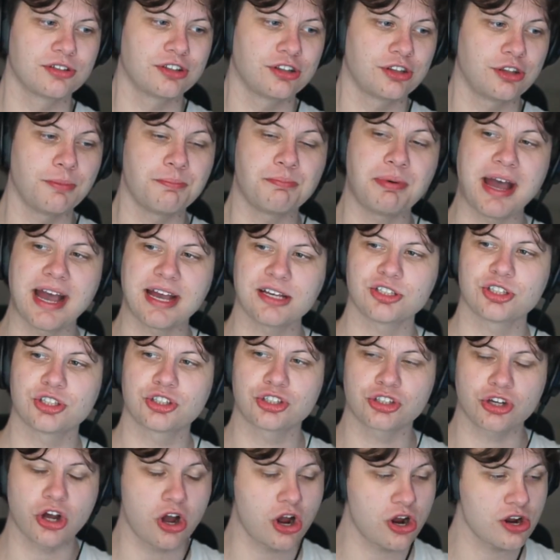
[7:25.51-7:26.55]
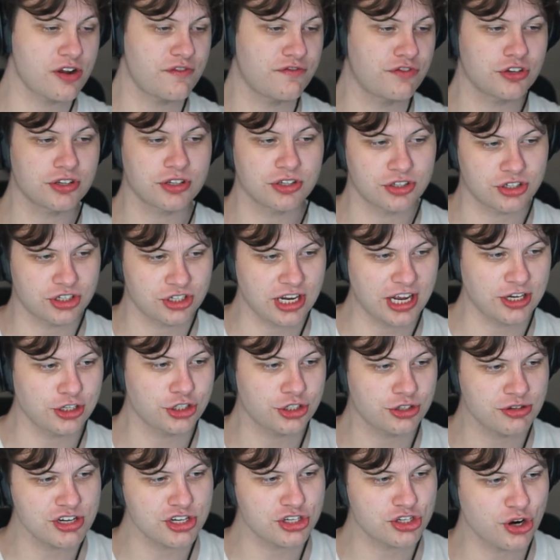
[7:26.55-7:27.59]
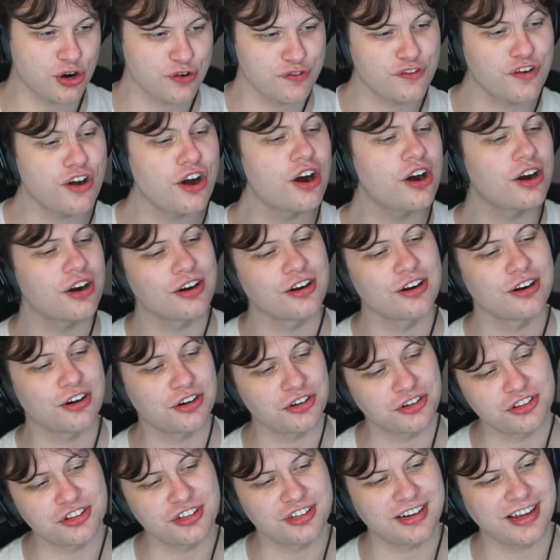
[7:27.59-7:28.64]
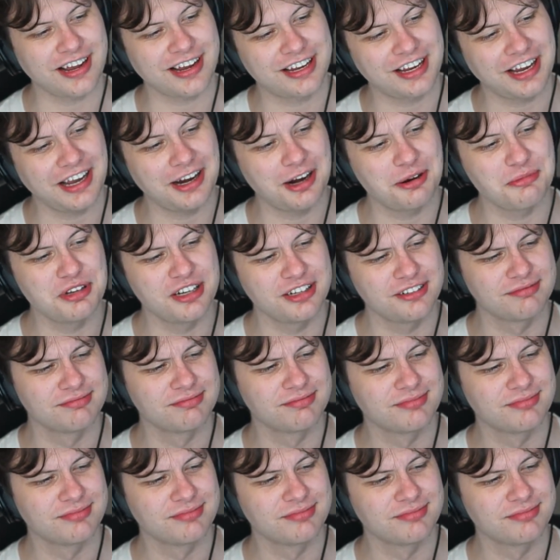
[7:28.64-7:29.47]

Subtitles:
The best song of the century so far? Or the decade, I mean?